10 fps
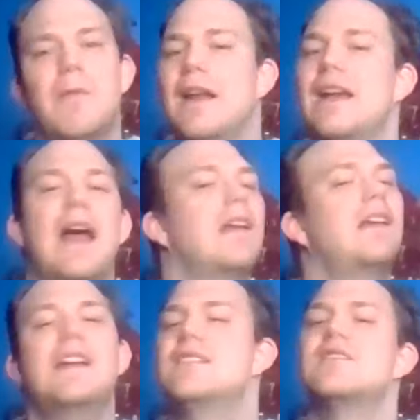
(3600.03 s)
but again,
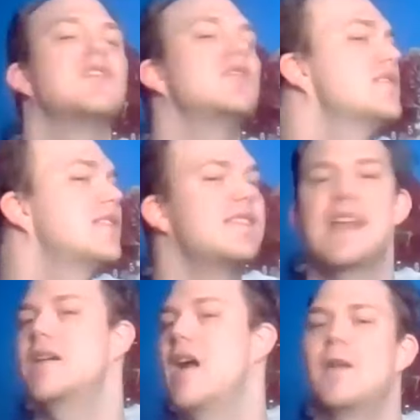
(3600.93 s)
Easter Seals is the
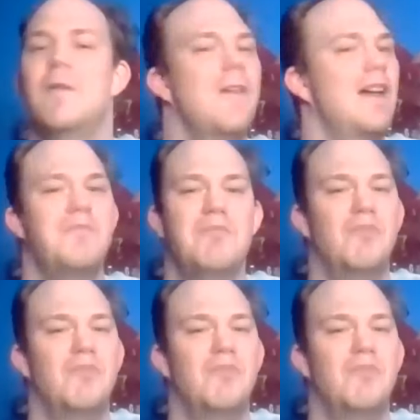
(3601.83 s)
same kind of thing,